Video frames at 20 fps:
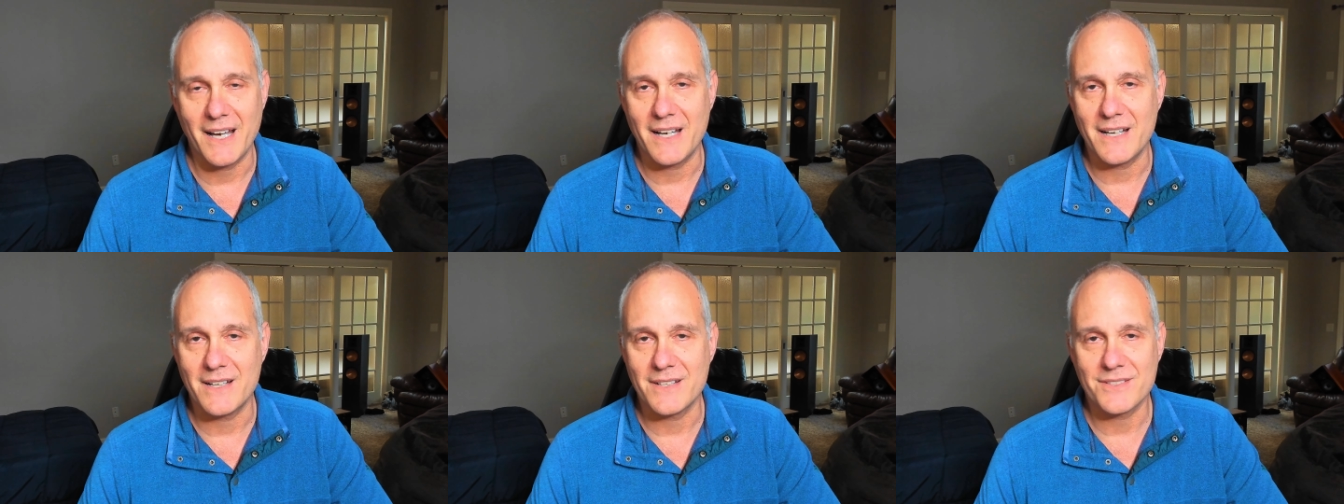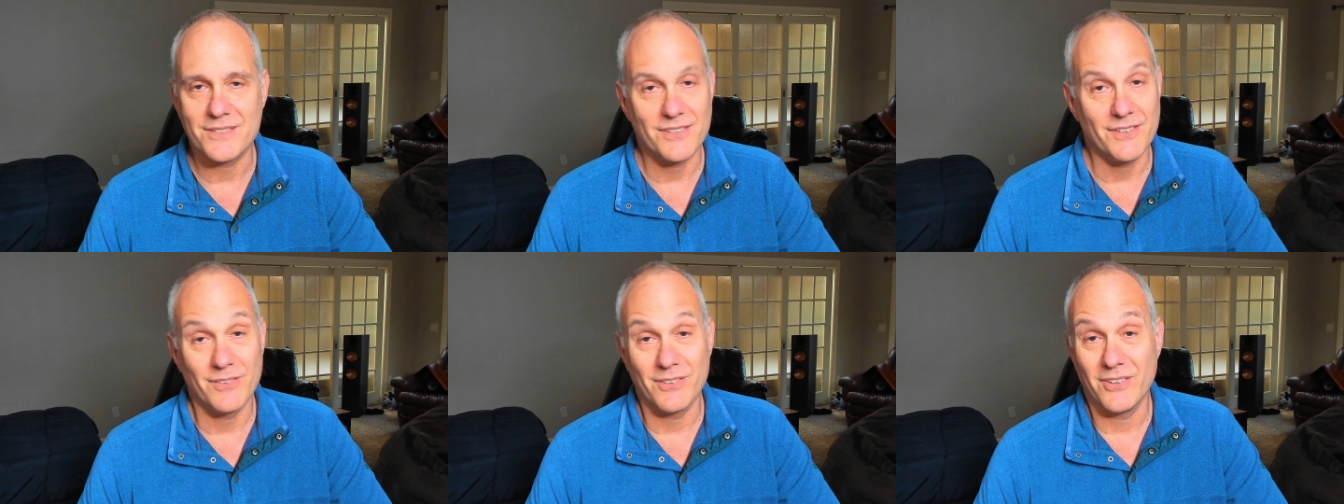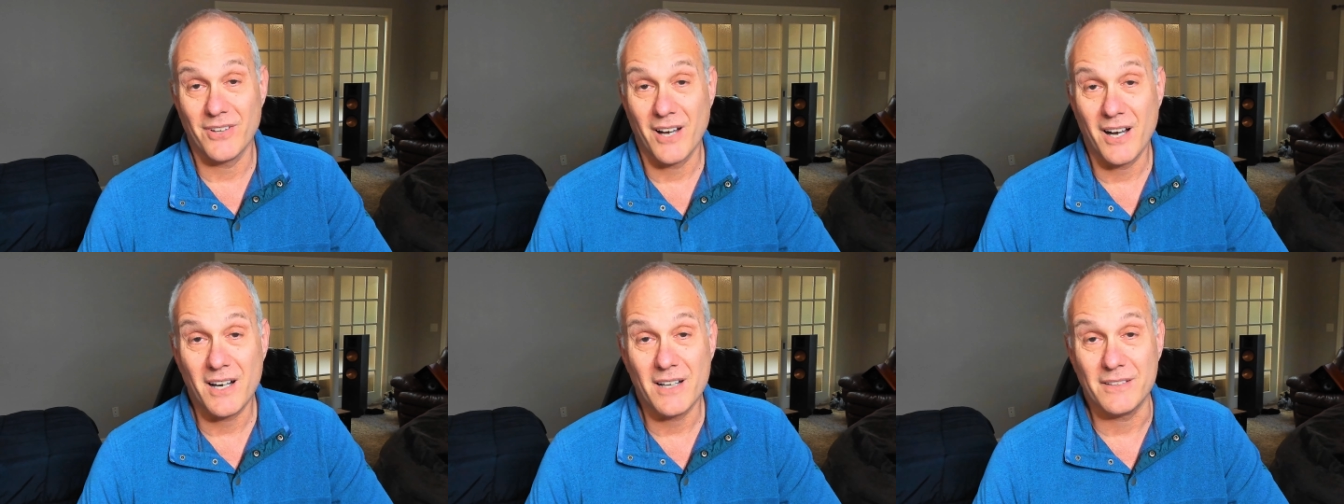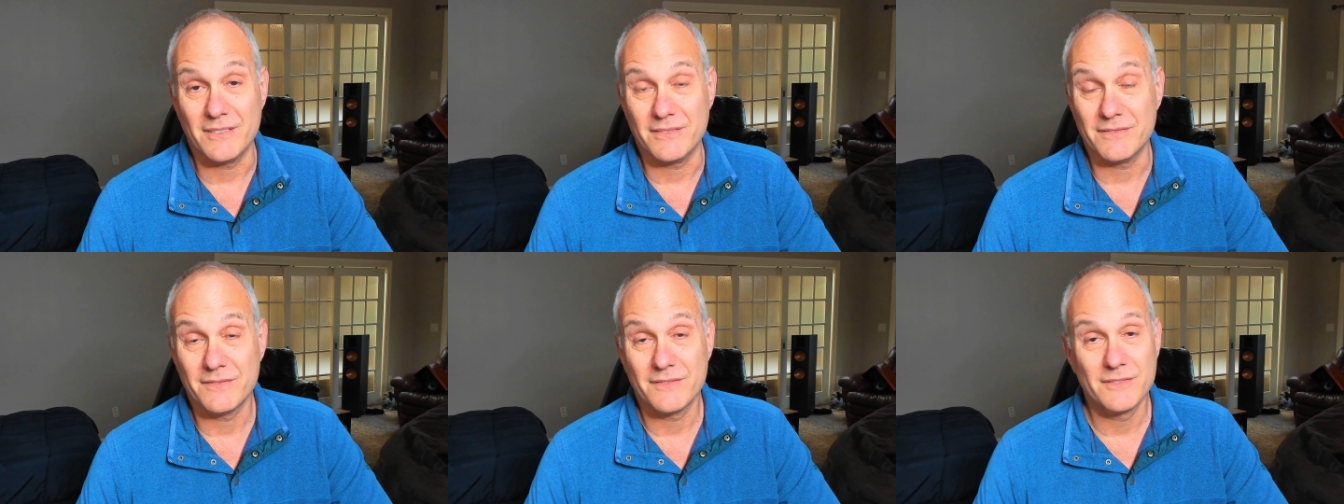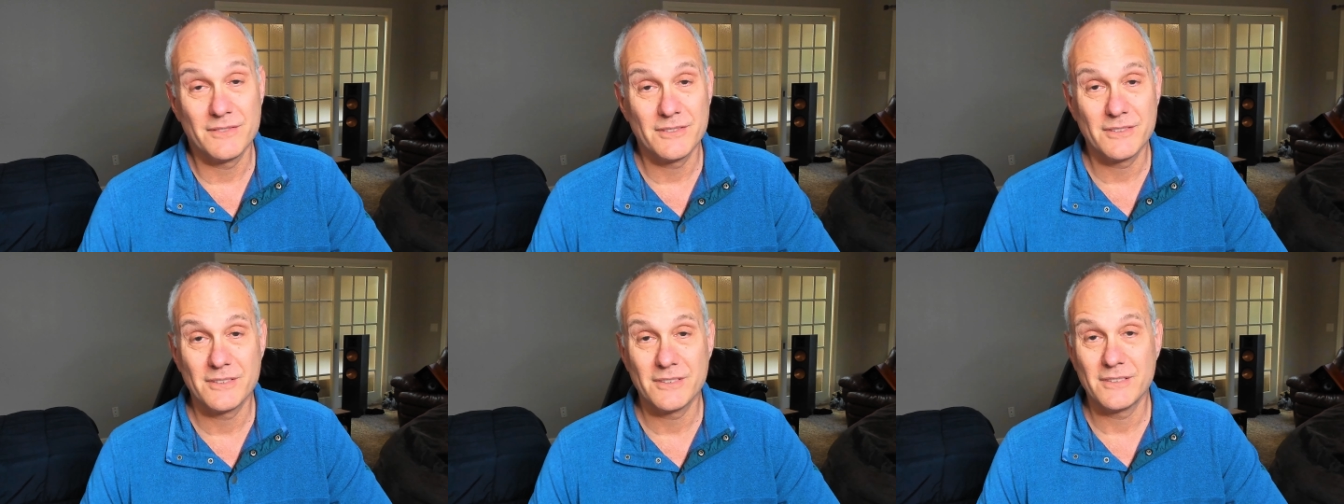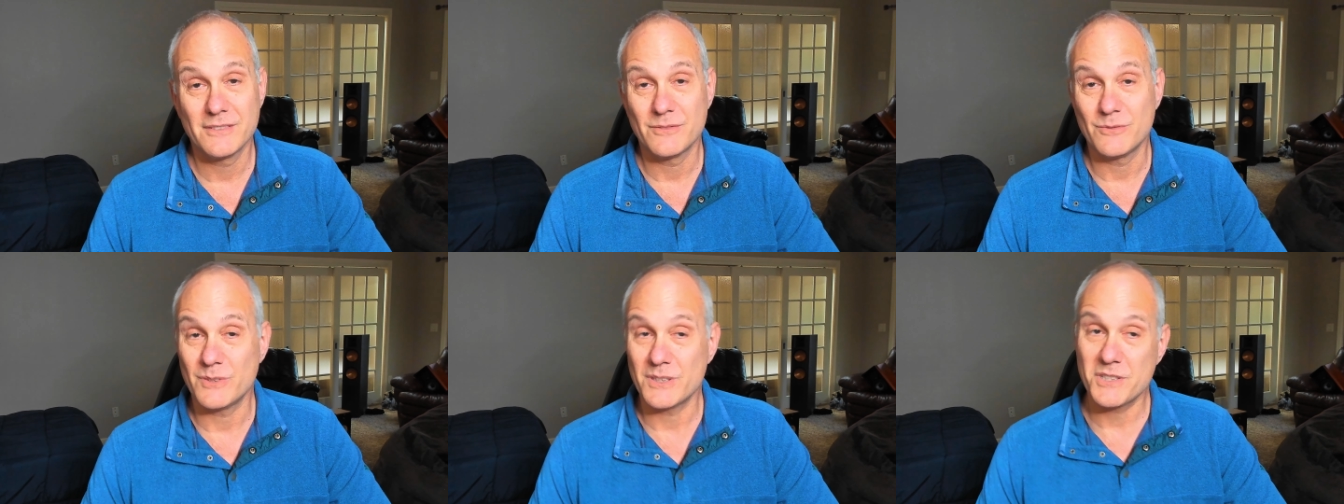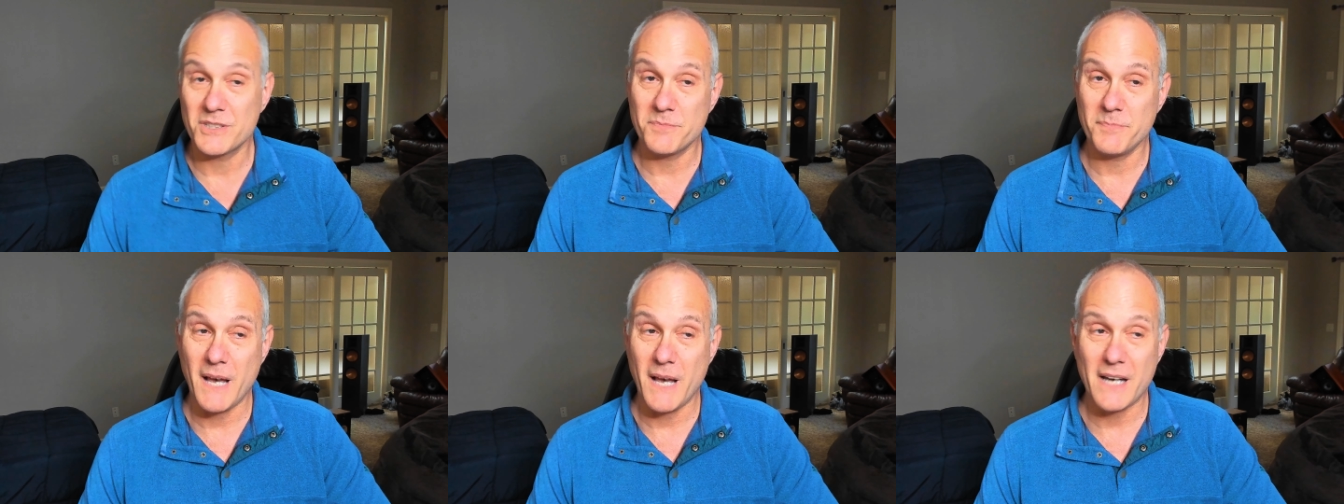as love,
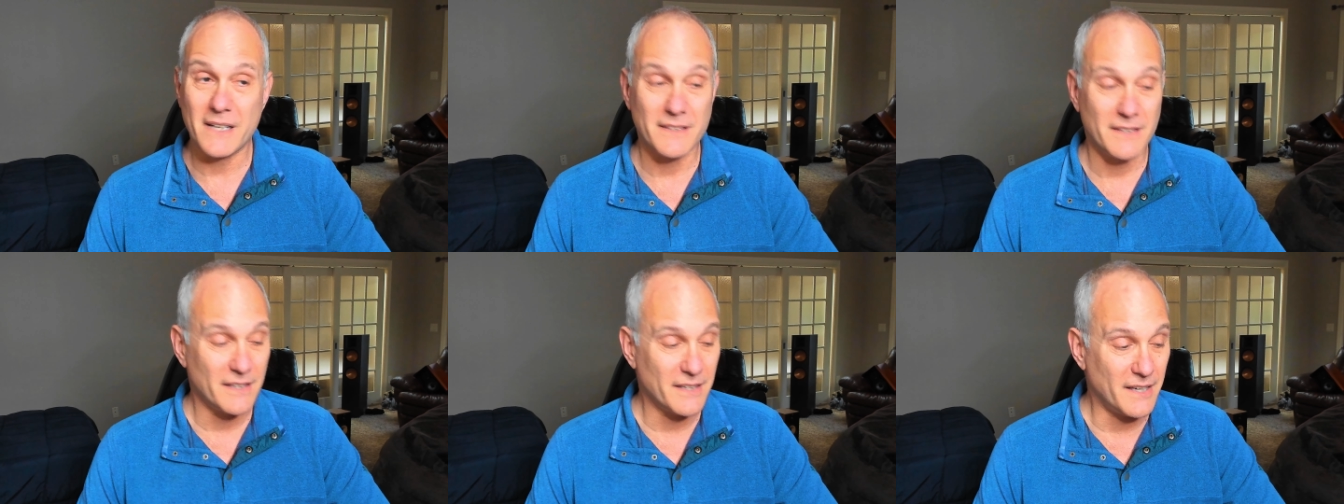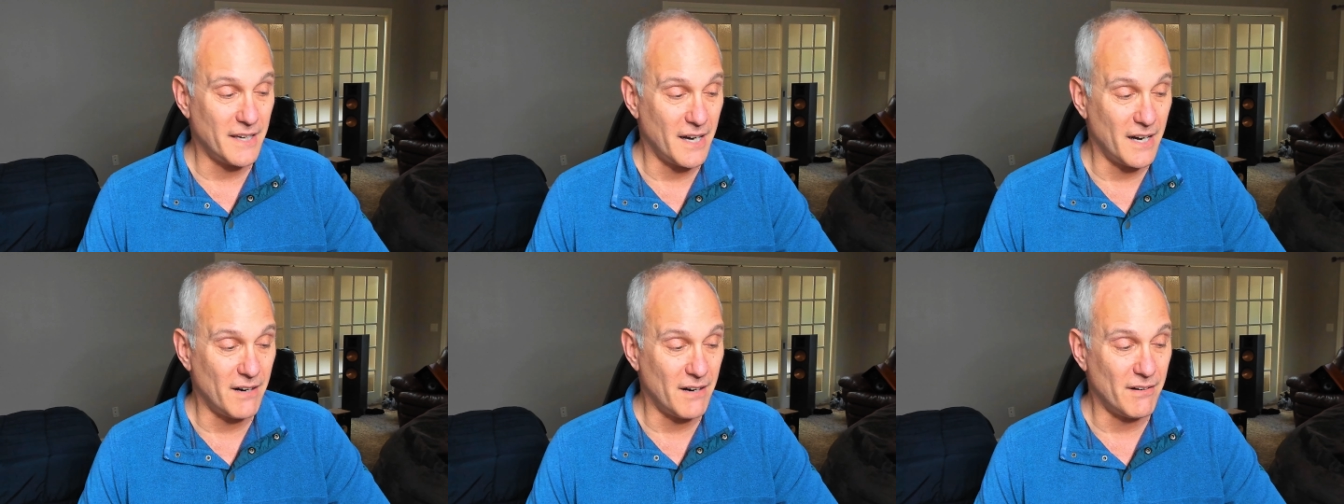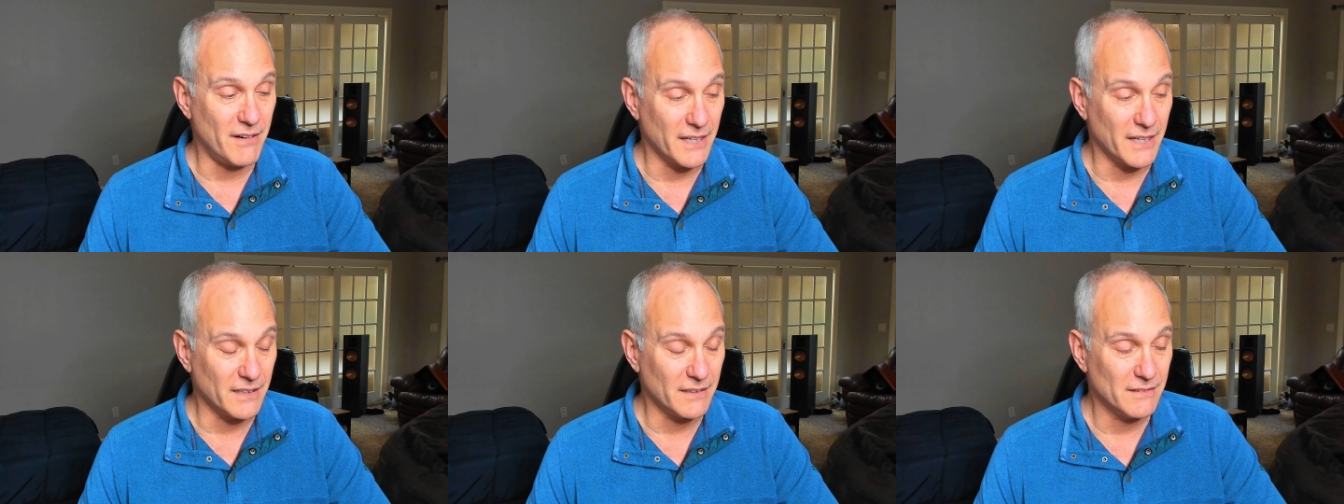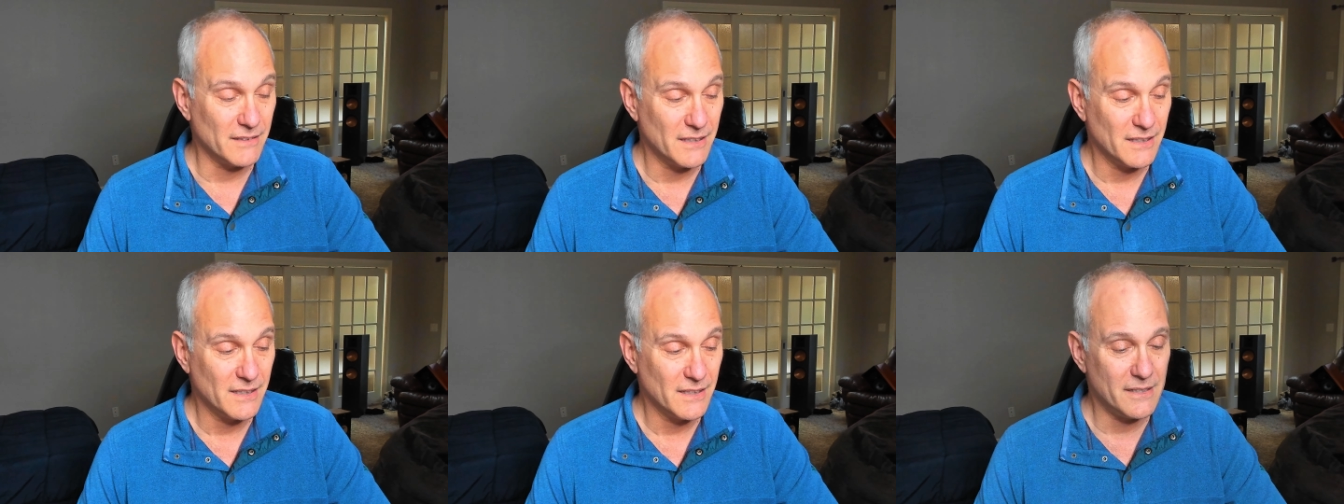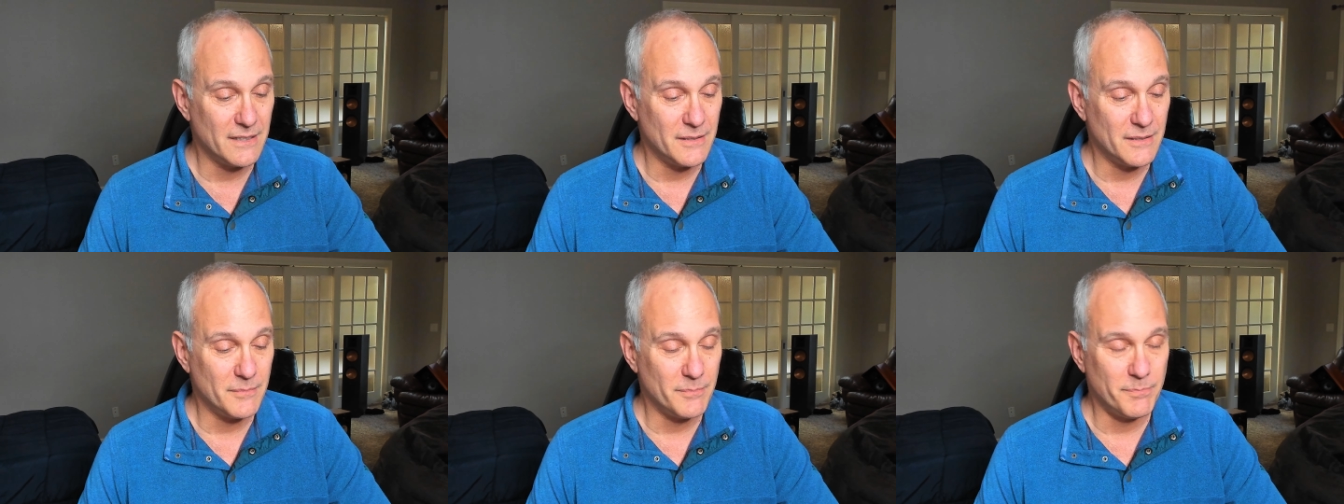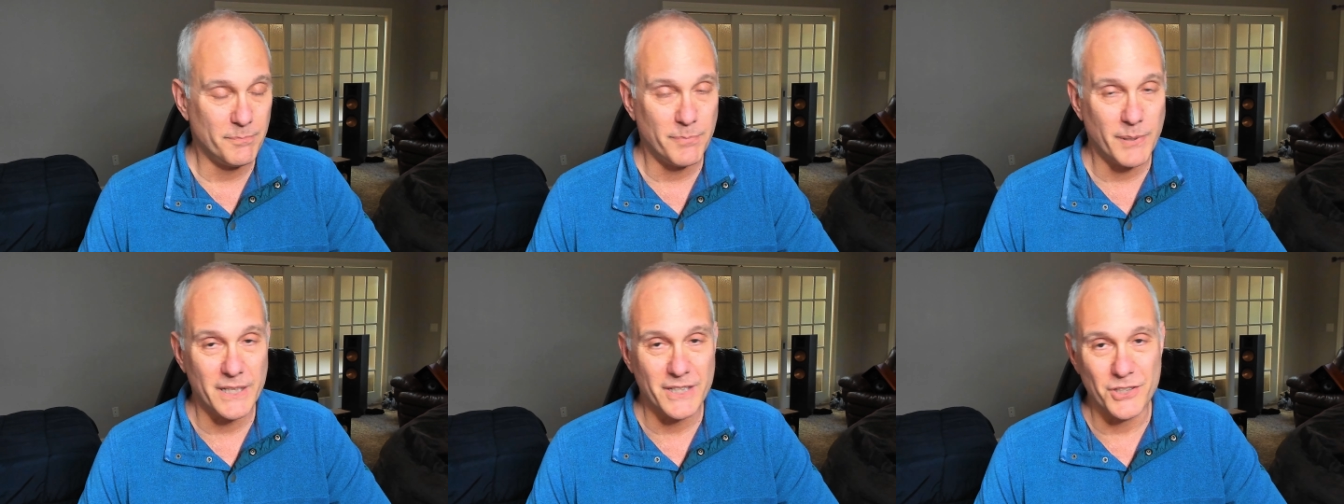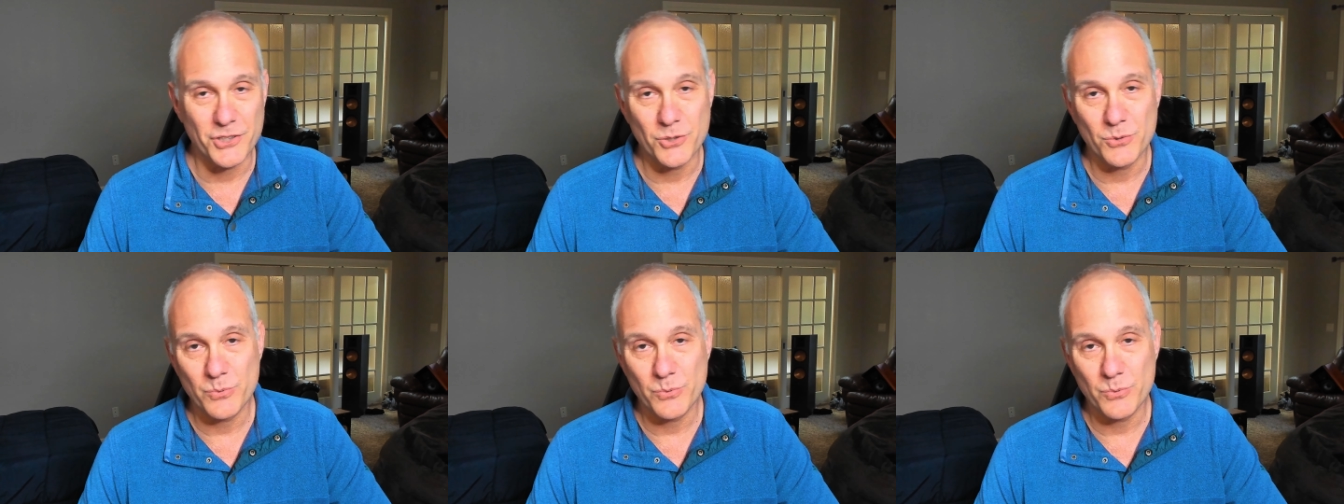respect, caring, but you